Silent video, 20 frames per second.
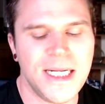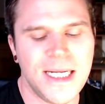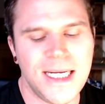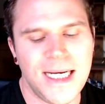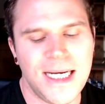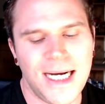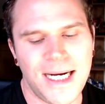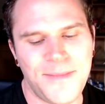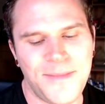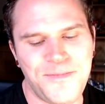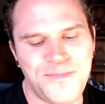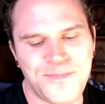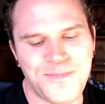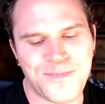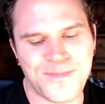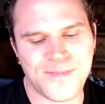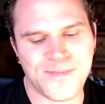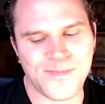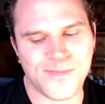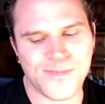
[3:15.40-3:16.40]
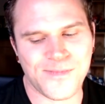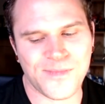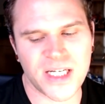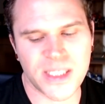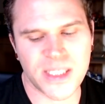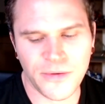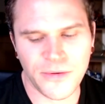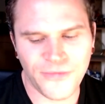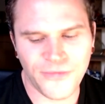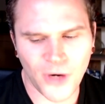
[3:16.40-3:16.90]

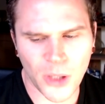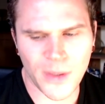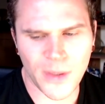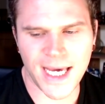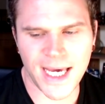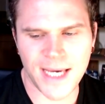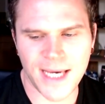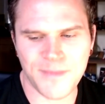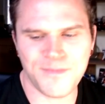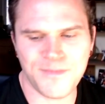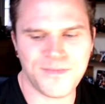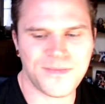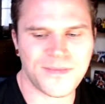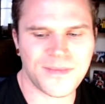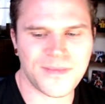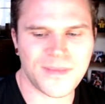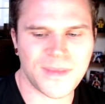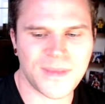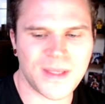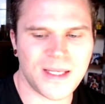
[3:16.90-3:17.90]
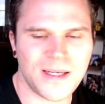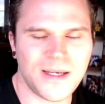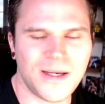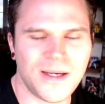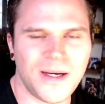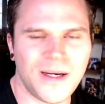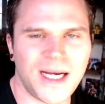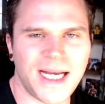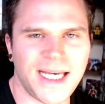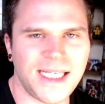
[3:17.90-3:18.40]
So we follow him.
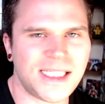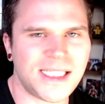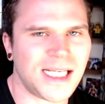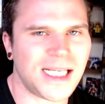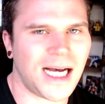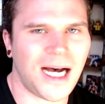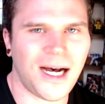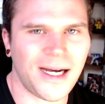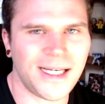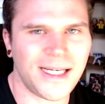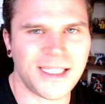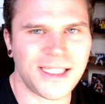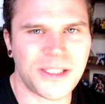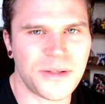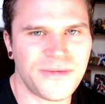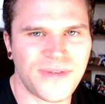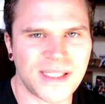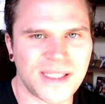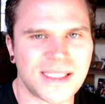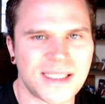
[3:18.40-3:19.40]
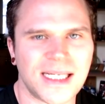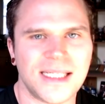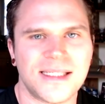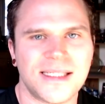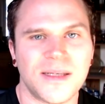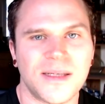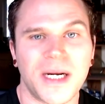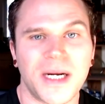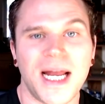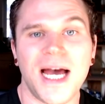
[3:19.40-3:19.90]
He's hired to investigate
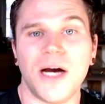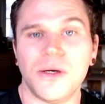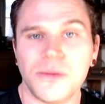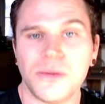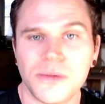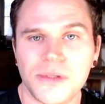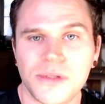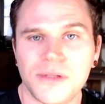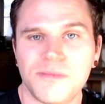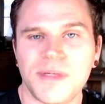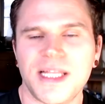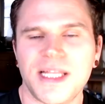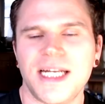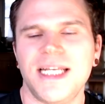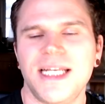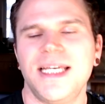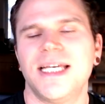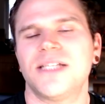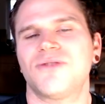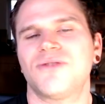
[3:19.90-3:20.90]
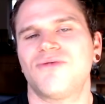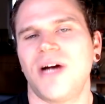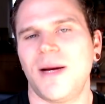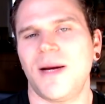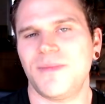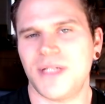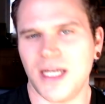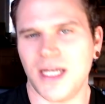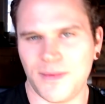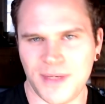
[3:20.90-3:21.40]
someone else, but then he gets
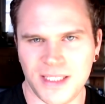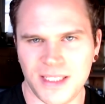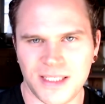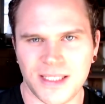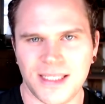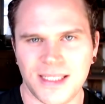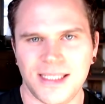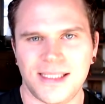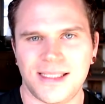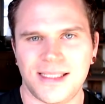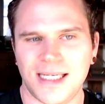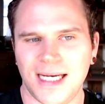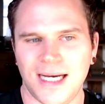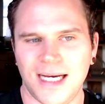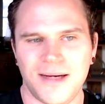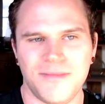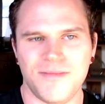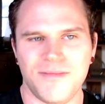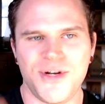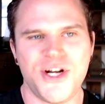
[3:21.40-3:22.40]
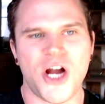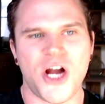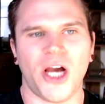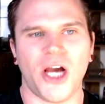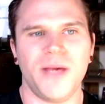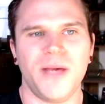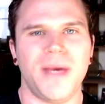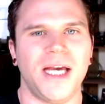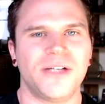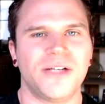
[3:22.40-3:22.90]
wrapped up into this
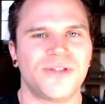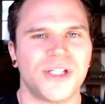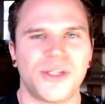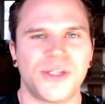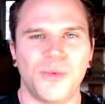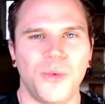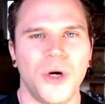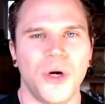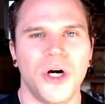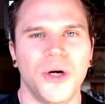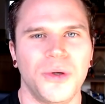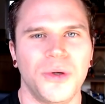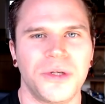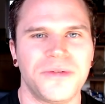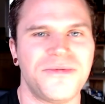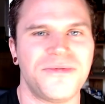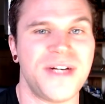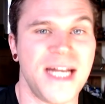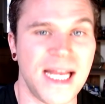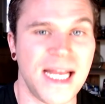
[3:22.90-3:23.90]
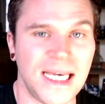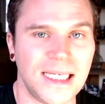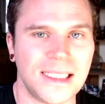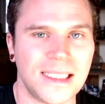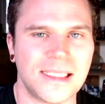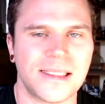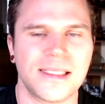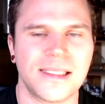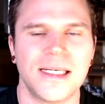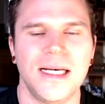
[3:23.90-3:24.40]
nightmarish world of
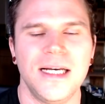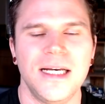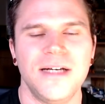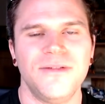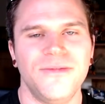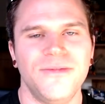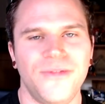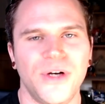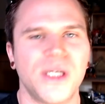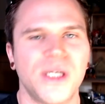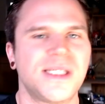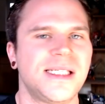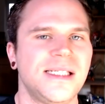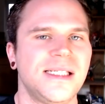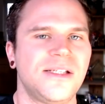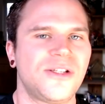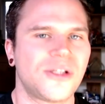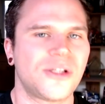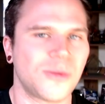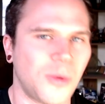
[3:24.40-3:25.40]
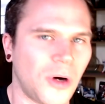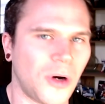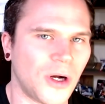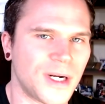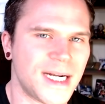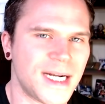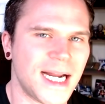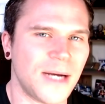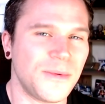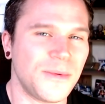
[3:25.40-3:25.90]
Nyx versus
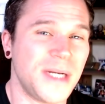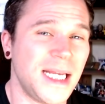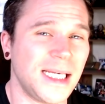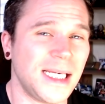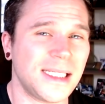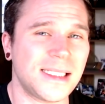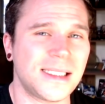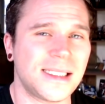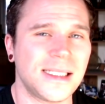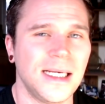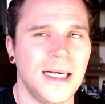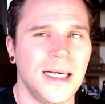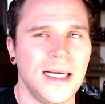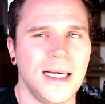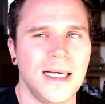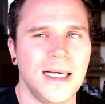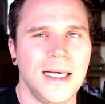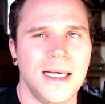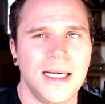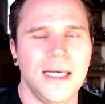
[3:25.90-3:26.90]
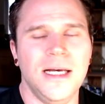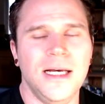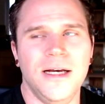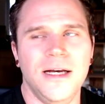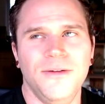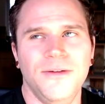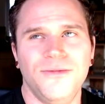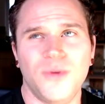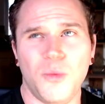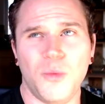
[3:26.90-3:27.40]
Swann. Now, Nyx,
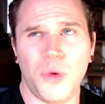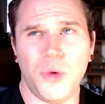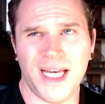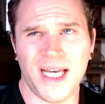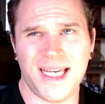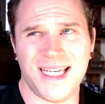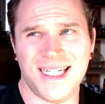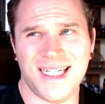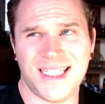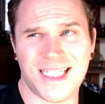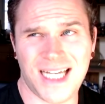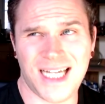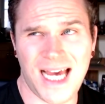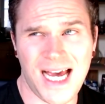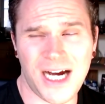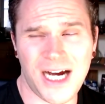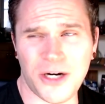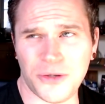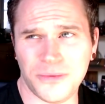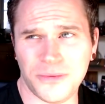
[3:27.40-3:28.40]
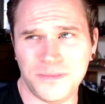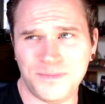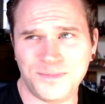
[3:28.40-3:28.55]
from what I can tell,